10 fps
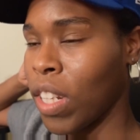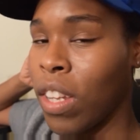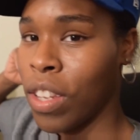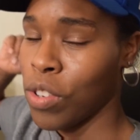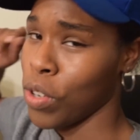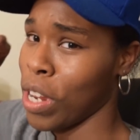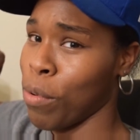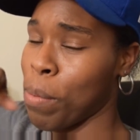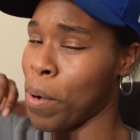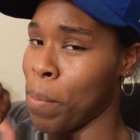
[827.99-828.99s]
This will get
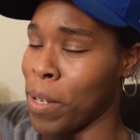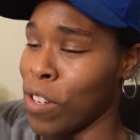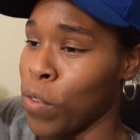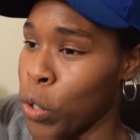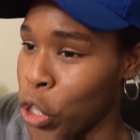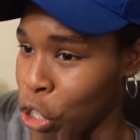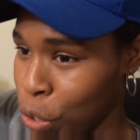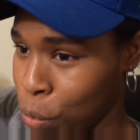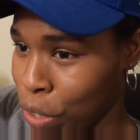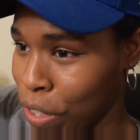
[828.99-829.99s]
repurposed for
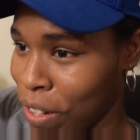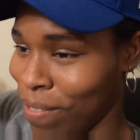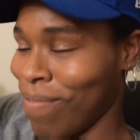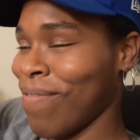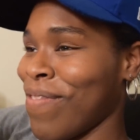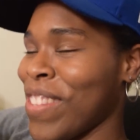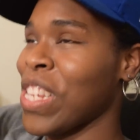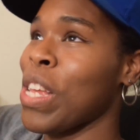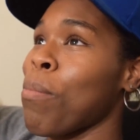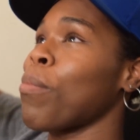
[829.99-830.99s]
sure
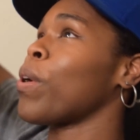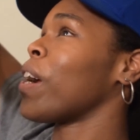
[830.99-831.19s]
somewhere